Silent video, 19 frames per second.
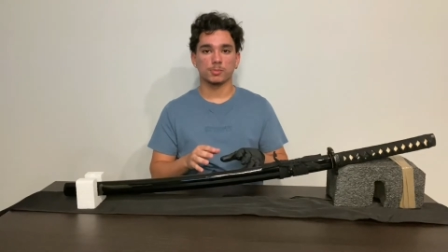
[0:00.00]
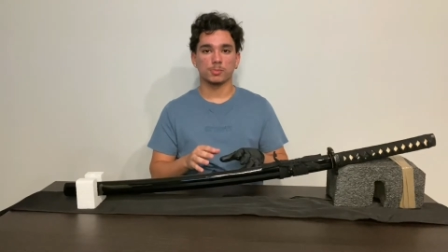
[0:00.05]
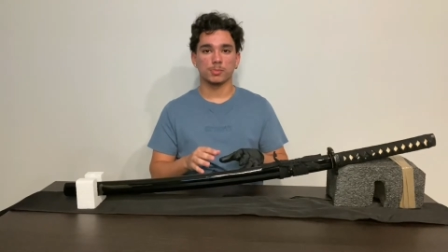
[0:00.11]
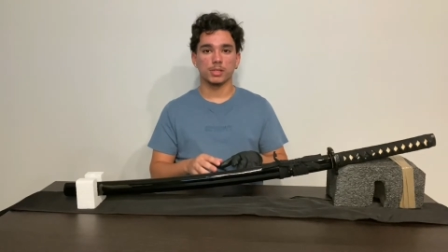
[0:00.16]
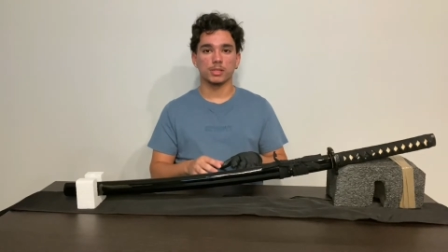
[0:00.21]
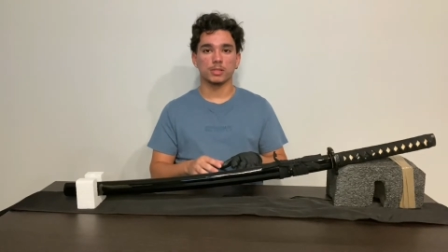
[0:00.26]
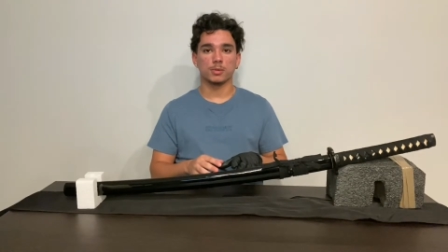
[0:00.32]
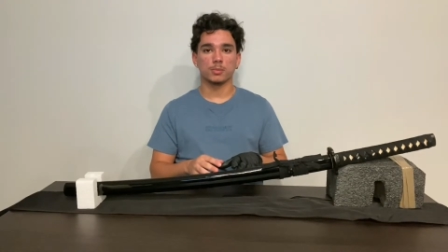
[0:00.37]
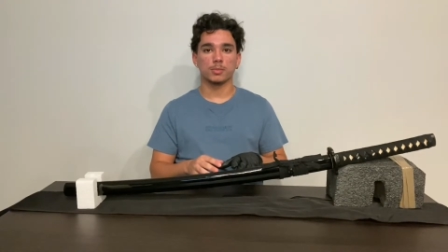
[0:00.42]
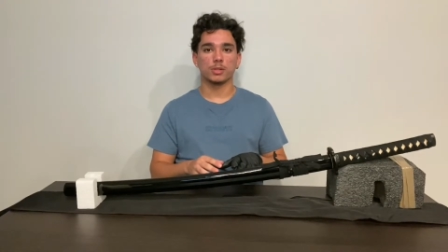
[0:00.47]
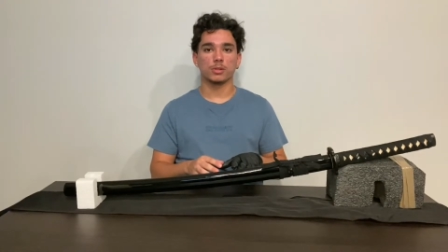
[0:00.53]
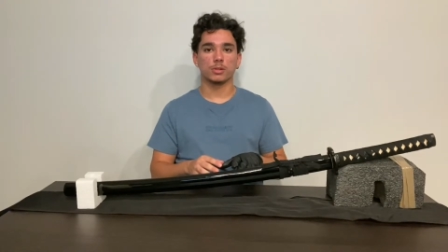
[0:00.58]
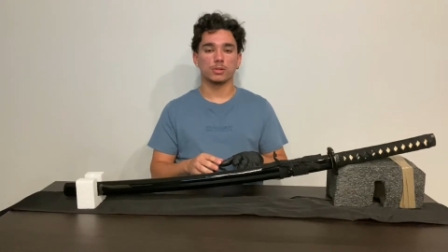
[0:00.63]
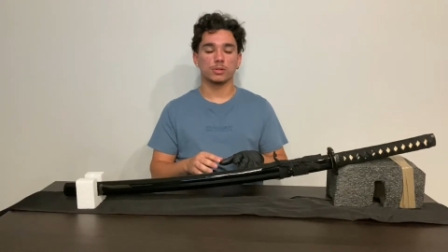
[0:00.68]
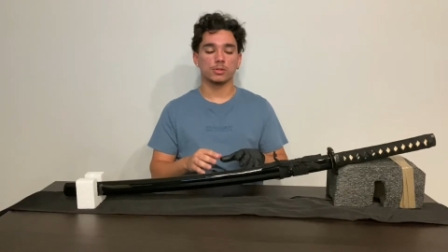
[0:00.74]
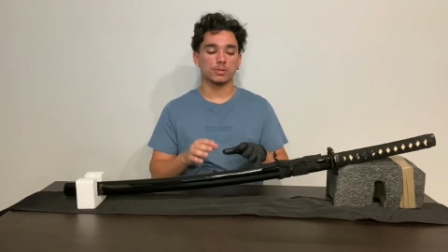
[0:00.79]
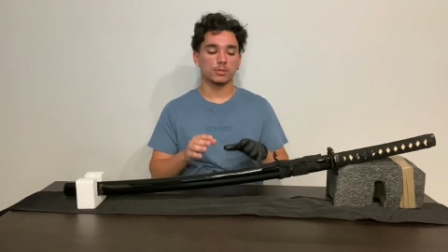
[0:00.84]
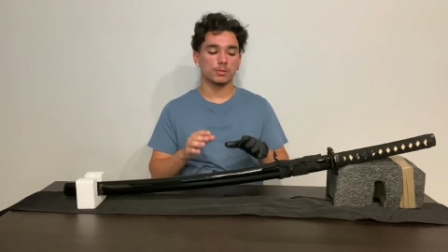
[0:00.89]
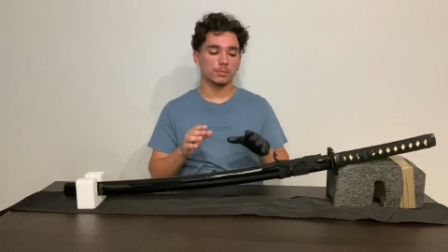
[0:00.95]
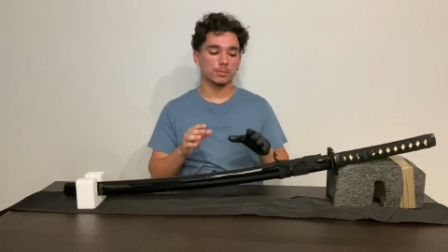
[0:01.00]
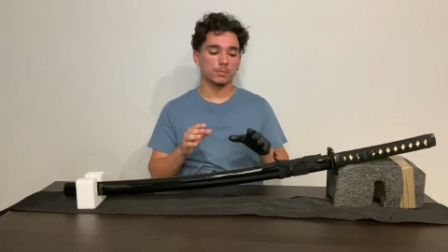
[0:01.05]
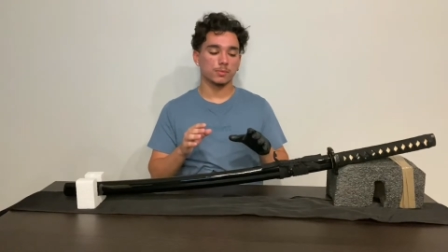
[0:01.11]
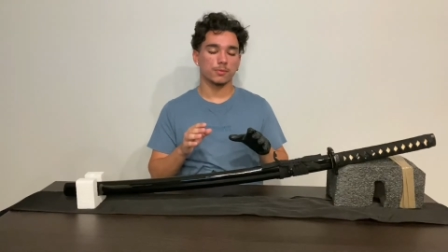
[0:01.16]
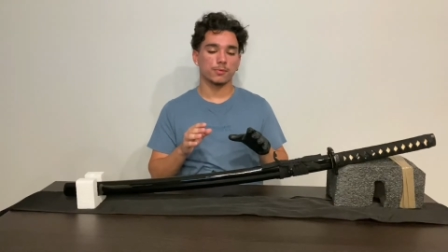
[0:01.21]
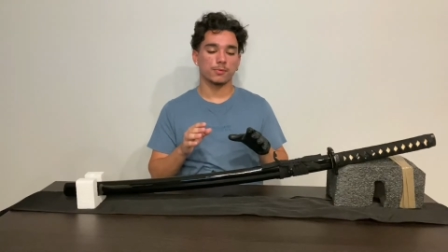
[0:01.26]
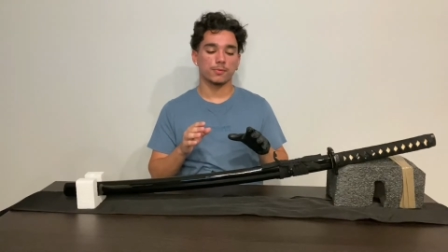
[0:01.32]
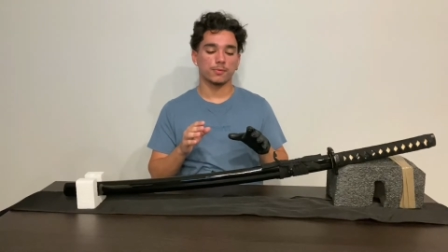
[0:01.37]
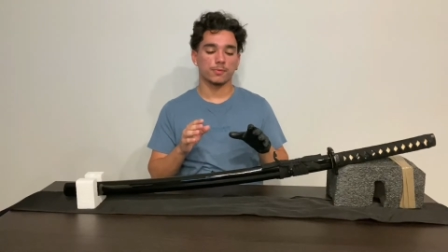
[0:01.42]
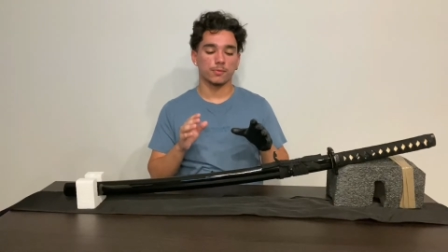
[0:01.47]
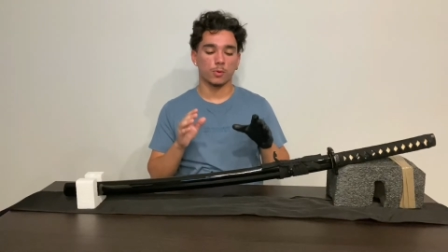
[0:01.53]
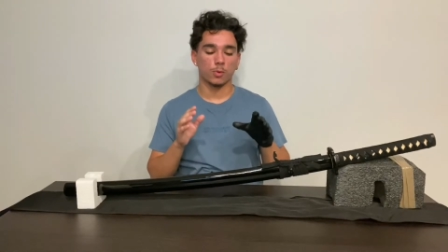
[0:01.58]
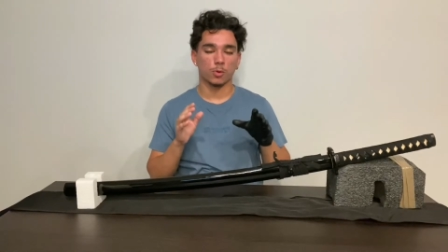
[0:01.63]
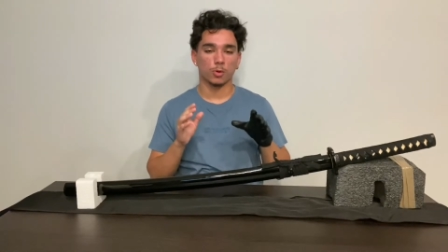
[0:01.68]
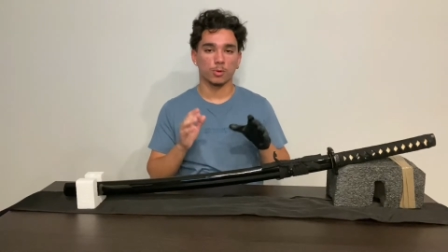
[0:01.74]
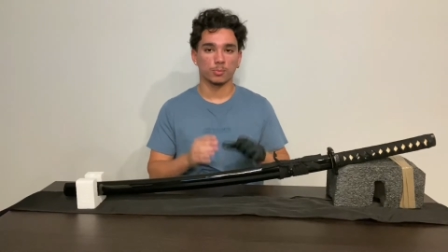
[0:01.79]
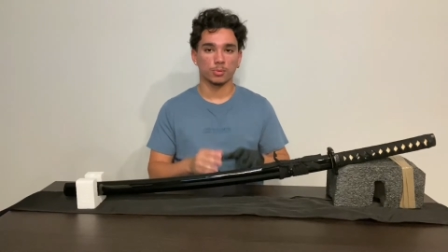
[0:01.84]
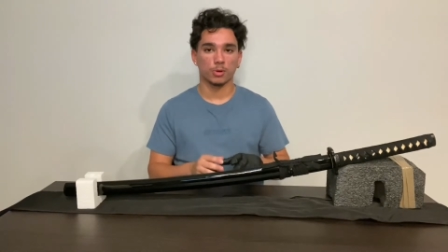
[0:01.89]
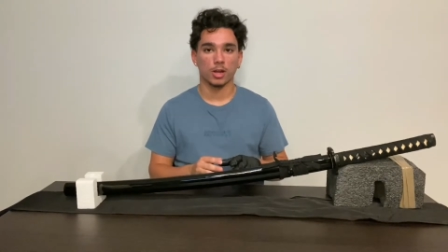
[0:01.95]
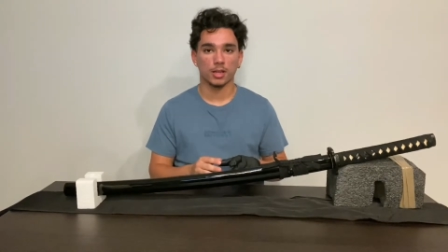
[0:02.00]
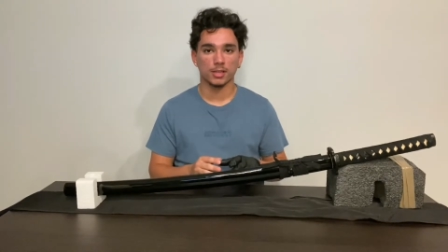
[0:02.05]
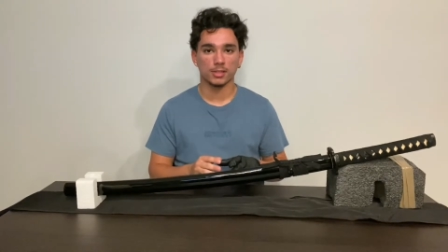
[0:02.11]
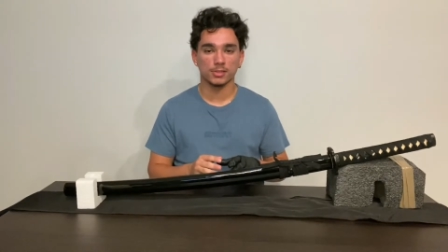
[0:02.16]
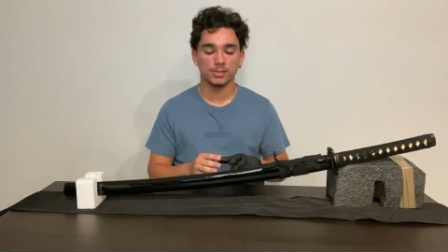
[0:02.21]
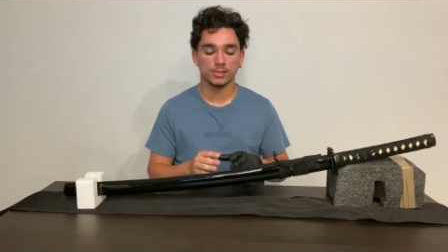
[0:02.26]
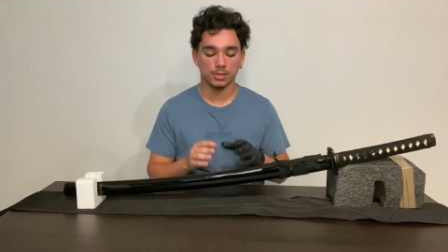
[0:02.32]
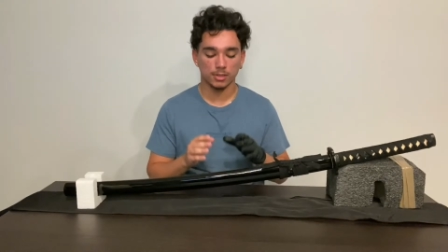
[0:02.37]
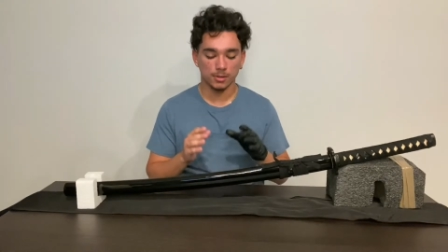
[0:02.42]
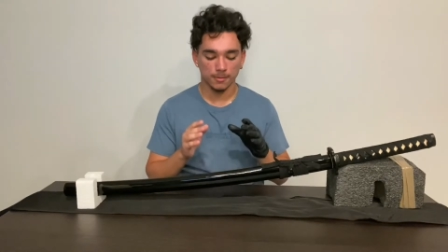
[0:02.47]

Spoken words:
meet in the middle for price.